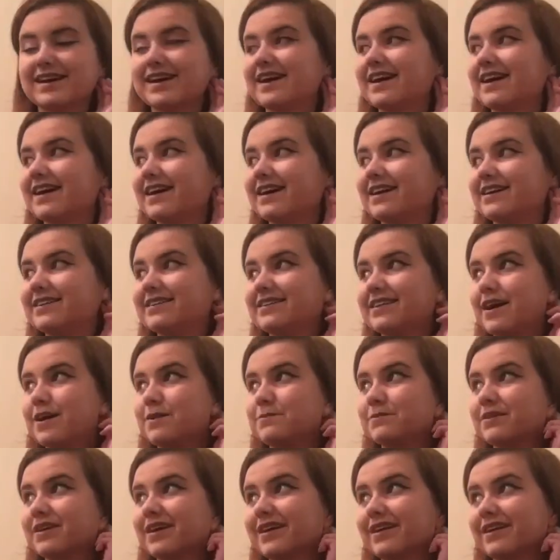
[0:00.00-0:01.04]
and
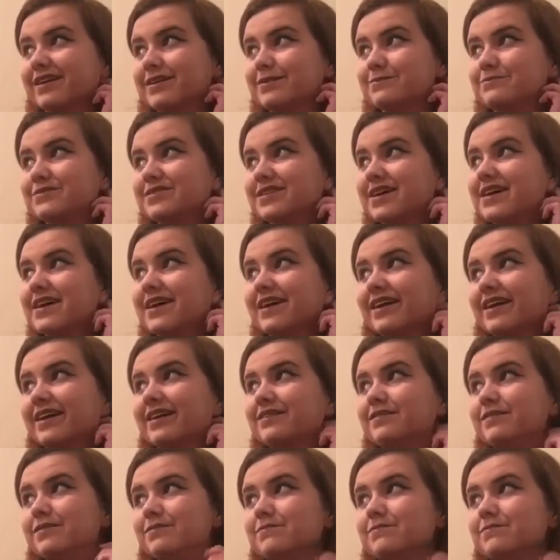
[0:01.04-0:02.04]
I'm gonna keep saying it